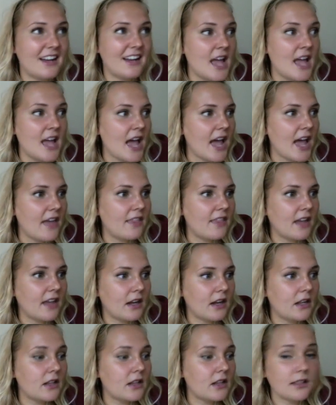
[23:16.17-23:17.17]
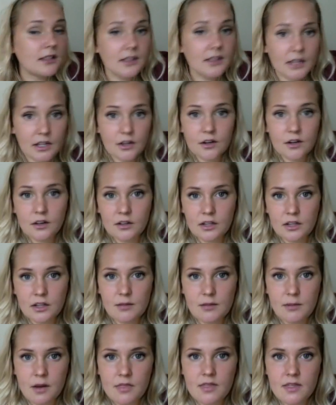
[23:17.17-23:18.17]
And then literally the
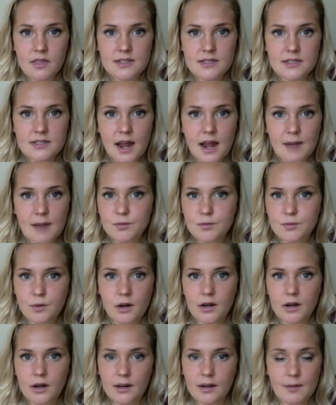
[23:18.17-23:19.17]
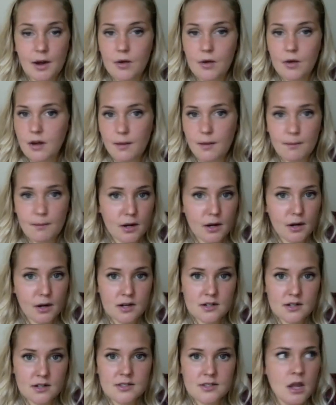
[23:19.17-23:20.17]
month I stopped worrying about
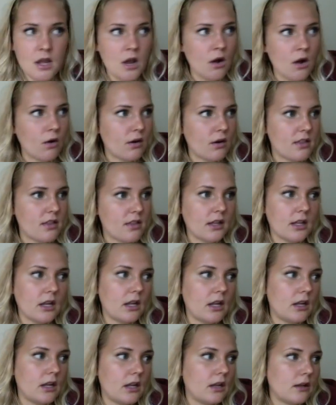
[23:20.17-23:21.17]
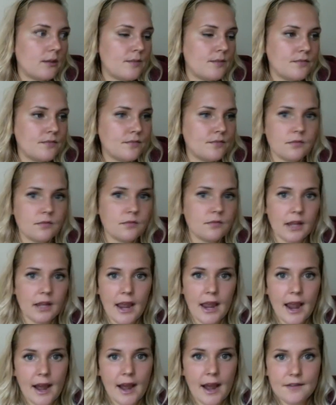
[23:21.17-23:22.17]
numbers or thinking, like, I
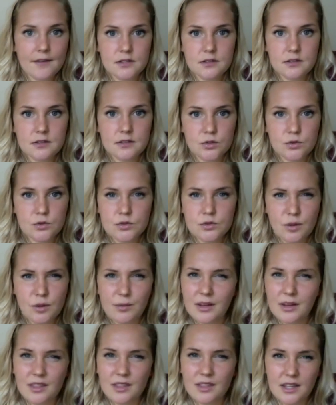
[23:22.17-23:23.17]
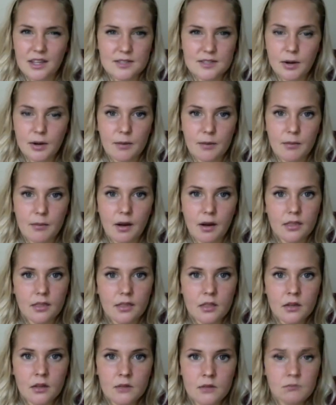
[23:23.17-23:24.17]
have to do so many things per
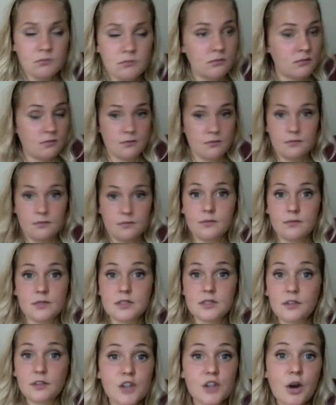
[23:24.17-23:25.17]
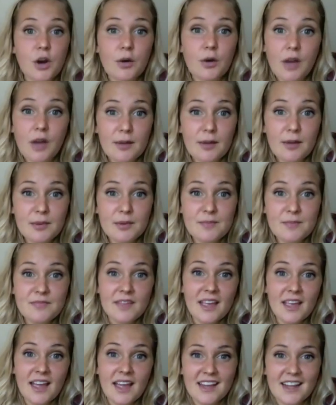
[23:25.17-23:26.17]
month, stuff showed up.
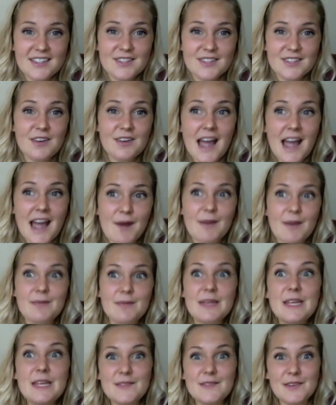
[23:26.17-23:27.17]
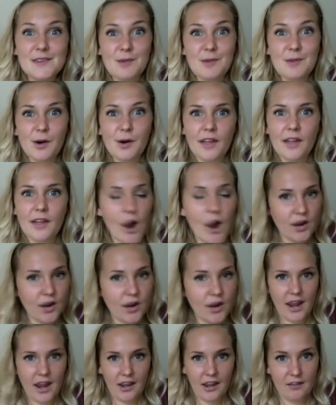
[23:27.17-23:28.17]
And so now I'm even more like,
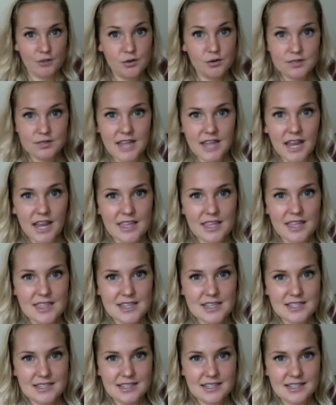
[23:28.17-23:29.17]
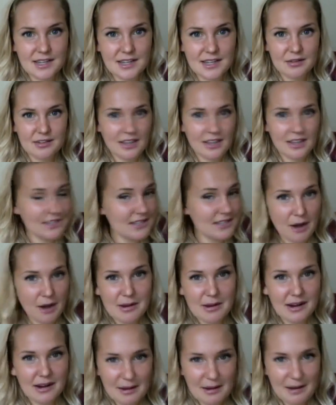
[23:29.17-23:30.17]
okay, if you say that this is it's
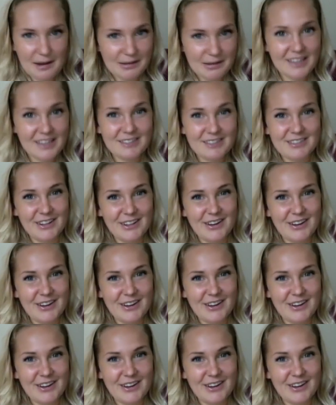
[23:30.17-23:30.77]
coming, I believe you.